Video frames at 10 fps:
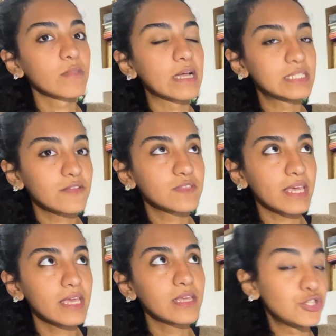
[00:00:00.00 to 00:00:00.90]
Instead of
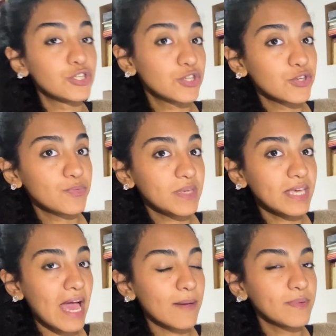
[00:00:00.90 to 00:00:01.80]
saying, do you be
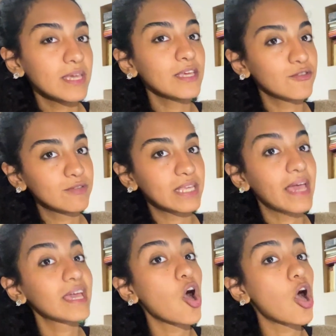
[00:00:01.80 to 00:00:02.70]
happy? You
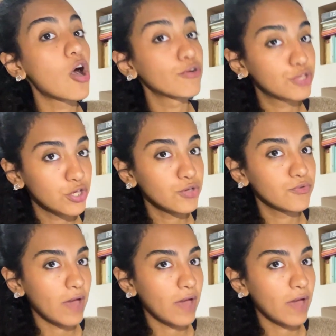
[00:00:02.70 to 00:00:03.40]
say, are you